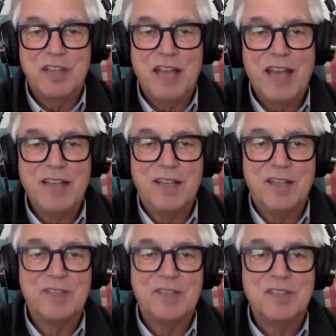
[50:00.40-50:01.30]

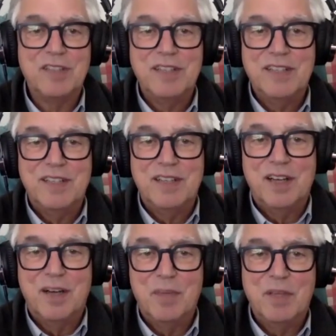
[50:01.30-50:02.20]
tactics
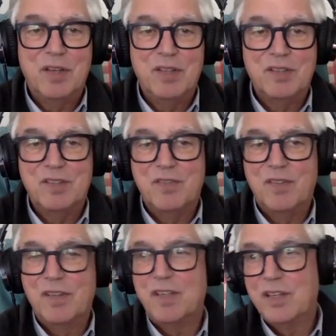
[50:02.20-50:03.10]
uh, because of
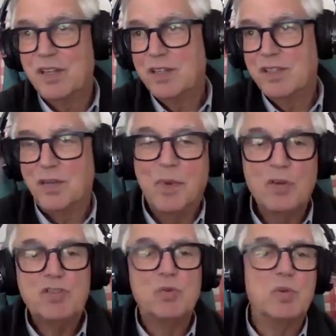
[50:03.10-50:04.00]
the
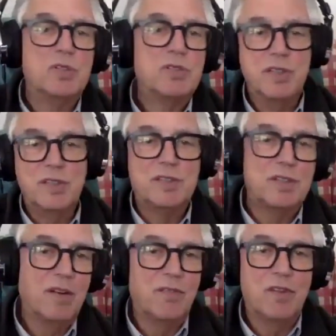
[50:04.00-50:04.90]

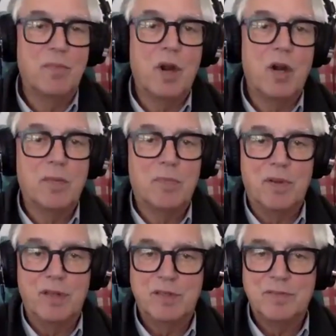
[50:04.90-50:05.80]
tumultuousness of the
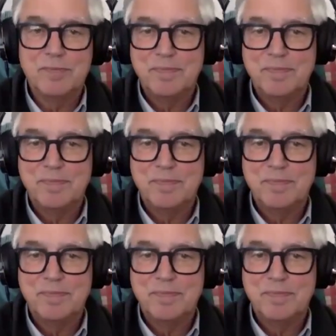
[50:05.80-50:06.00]
marketplace.